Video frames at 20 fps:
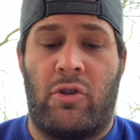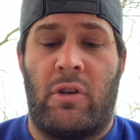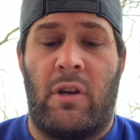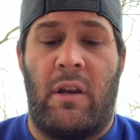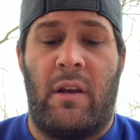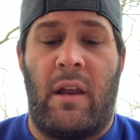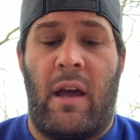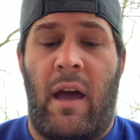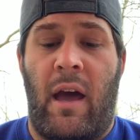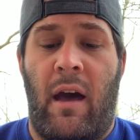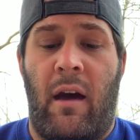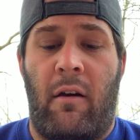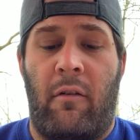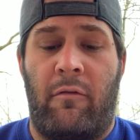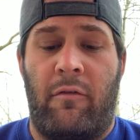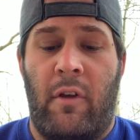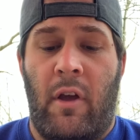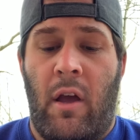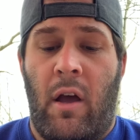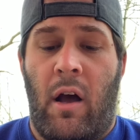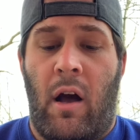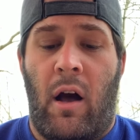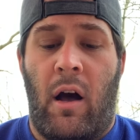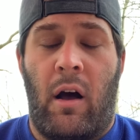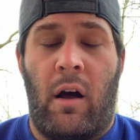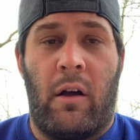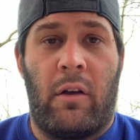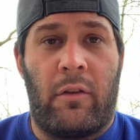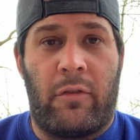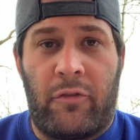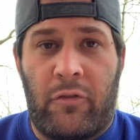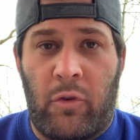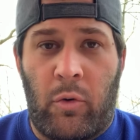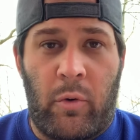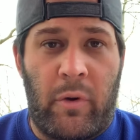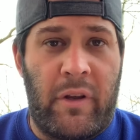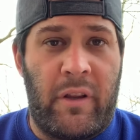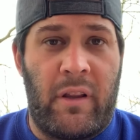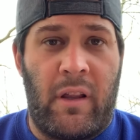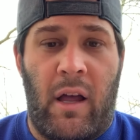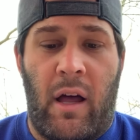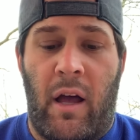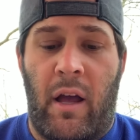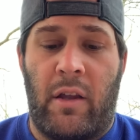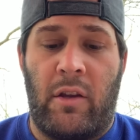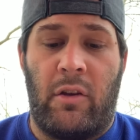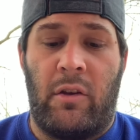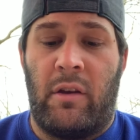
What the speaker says: You need to have a storyline.